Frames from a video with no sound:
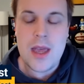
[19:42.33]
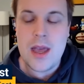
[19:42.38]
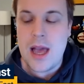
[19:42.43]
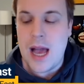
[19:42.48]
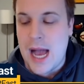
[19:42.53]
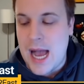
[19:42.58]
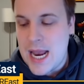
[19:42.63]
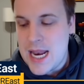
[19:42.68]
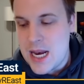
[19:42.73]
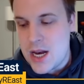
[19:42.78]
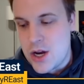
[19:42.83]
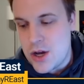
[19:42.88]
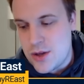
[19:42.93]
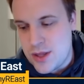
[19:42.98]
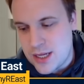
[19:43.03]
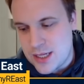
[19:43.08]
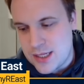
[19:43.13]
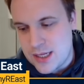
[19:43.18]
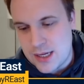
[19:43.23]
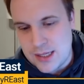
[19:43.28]
I didn't know
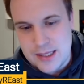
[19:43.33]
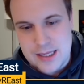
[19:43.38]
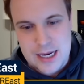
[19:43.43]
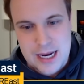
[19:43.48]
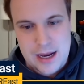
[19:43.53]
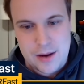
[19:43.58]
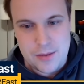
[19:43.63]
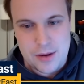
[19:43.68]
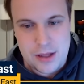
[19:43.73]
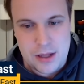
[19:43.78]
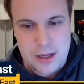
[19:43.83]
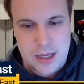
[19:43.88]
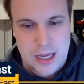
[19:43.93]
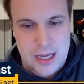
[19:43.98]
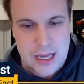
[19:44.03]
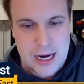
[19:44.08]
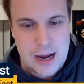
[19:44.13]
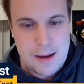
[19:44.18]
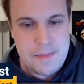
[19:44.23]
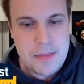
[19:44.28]
this till today when looking
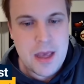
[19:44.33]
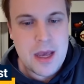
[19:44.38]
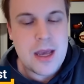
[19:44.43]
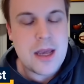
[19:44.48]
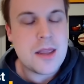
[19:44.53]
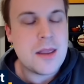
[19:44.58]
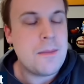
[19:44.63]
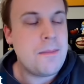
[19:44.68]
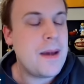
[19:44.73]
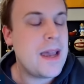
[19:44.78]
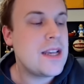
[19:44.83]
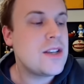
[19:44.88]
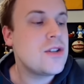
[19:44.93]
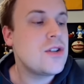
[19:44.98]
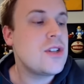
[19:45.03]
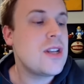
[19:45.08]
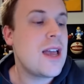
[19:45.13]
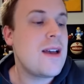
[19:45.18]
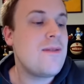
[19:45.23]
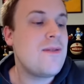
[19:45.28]
it up, the
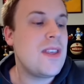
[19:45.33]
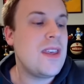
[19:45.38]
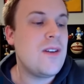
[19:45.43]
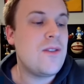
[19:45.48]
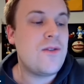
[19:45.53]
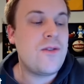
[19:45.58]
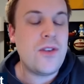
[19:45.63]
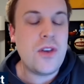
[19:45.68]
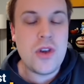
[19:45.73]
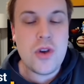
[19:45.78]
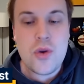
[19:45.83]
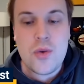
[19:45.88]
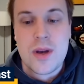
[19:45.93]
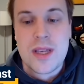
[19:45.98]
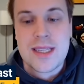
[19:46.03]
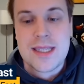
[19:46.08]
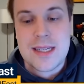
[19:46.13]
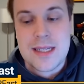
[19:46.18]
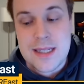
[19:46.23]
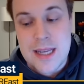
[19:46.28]
Pacers have the
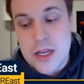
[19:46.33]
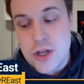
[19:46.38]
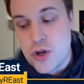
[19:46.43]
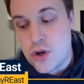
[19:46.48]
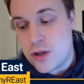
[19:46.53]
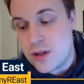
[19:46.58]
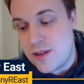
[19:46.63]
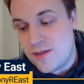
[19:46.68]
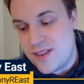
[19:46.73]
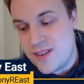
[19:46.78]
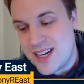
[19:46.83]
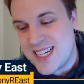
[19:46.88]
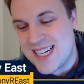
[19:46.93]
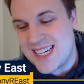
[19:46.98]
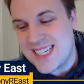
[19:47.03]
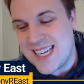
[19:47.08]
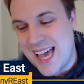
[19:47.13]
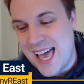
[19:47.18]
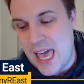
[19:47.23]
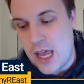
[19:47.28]
fewest Central Division
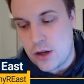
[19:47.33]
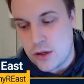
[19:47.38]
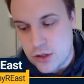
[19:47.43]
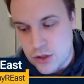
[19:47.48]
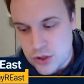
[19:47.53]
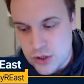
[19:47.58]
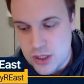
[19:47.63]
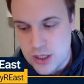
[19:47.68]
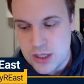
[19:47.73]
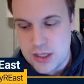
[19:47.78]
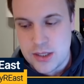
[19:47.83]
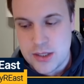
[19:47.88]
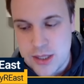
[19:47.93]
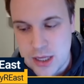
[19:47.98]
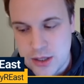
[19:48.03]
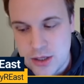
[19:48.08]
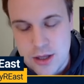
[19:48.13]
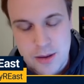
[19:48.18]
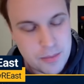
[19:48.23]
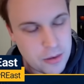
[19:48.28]
titles
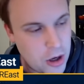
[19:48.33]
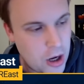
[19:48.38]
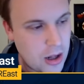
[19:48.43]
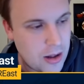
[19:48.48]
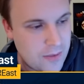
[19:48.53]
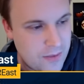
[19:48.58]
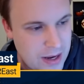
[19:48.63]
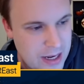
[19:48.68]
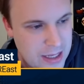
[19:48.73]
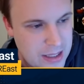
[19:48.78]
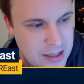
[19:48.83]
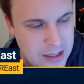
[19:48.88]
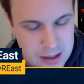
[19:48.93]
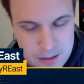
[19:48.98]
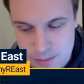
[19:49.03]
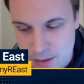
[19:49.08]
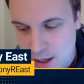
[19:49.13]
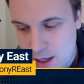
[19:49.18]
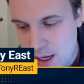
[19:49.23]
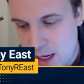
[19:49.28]
since the brawl of any
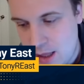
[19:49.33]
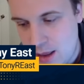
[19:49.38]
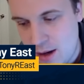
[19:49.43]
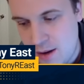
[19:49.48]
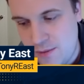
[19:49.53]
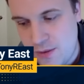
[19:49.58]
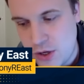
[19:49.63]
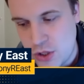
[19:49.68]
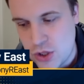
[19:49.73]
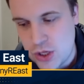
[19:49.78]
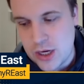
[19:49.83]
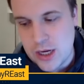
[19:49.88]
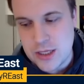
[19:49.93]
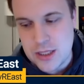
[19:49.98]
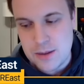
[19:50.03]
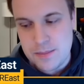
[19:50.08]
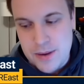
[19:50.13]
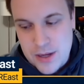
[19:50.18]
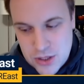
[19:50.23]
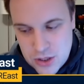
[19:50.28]
team in the division, because
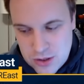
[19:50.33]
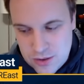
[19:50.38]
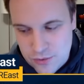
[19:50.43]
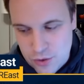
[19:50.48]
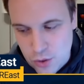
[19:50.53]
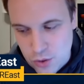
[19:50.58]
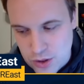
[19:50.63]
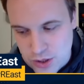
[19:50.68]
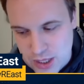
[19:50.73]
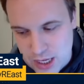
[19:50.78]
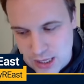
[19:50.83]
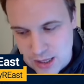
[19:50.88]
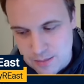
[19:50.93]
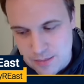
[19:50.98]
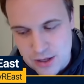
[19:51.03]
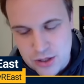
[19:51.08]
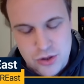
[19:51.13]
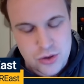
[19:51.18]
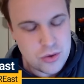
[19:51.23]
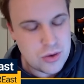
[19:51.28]
the Pistons, of course, had the
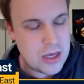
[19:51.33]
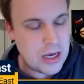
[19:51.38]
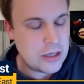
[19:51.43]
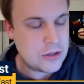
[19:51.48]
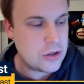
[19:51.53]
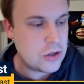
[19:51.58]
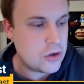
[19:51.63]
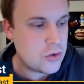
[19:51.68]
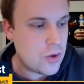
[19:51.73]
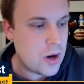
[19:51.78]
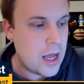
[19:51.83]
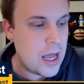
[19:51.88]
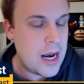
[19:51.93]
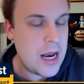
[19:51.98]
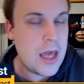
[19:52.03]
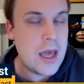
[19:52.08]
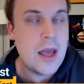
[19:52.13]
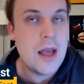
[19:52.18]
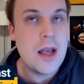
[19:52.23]
mid-2000s run.